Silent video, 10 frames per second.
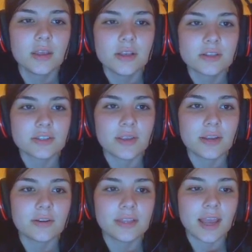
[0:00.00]
So
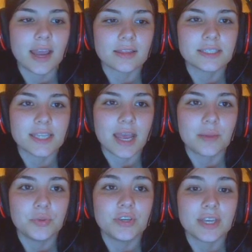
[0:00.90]
here on the island
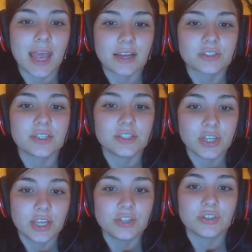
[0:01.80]
tab, you can actually
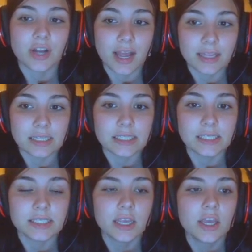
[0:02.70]
change your
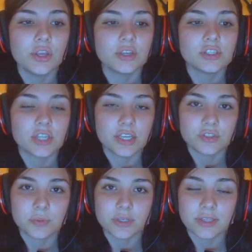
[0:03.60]
island. You can change
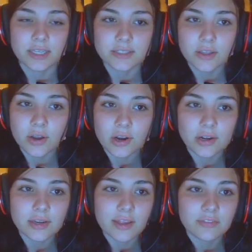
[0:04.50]
where things are
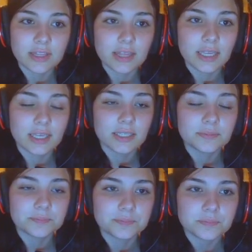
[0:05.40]
and everything,
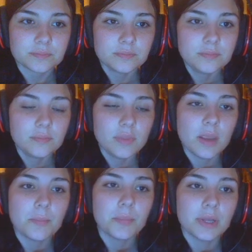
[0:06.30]

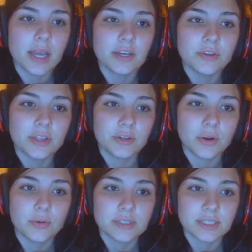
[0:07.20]
but I know that you're
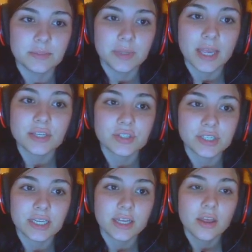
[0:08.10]
always going to be
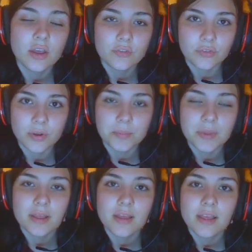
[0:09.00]
entering from
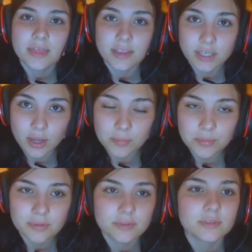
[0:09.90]
the top.
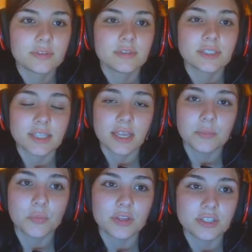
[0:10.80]
Same with